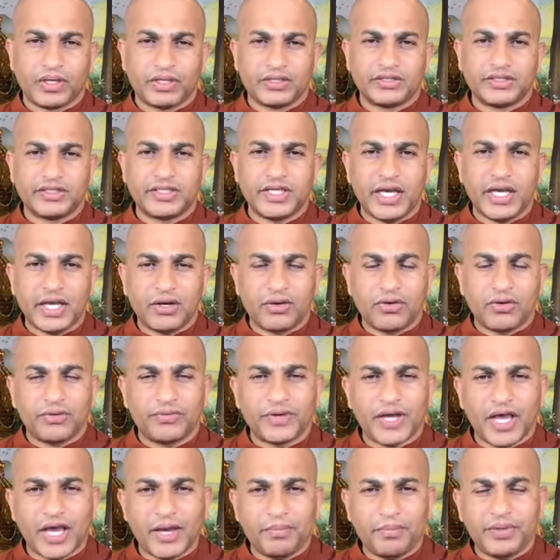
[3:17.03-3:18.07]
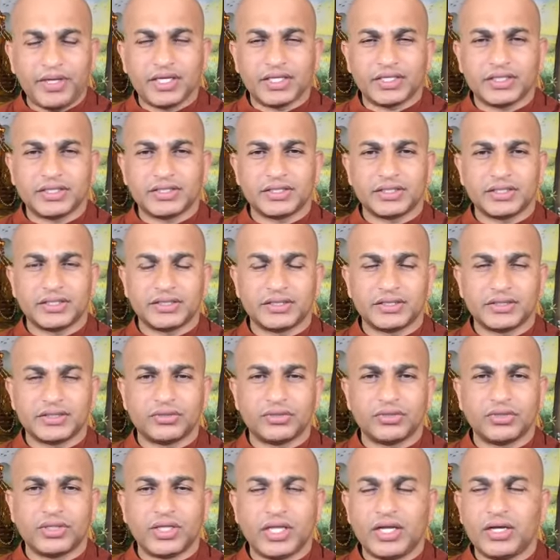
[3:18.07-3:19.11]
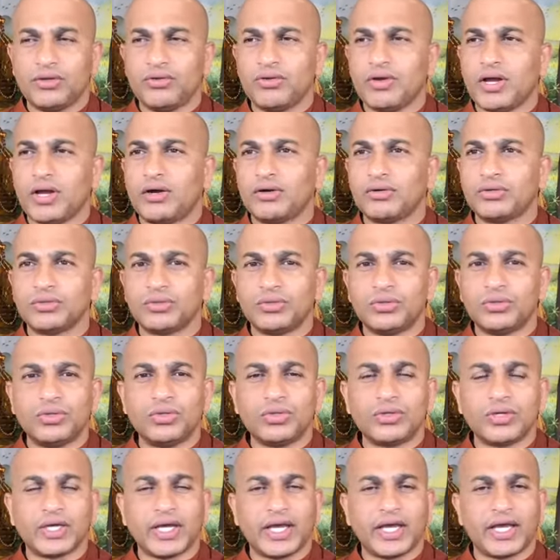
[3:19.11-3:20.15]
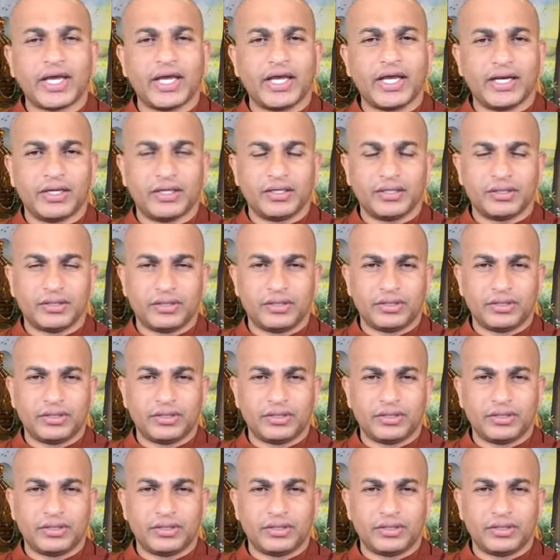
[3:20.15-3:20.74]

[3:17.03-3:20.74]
sake of happiness, so then you have to look again,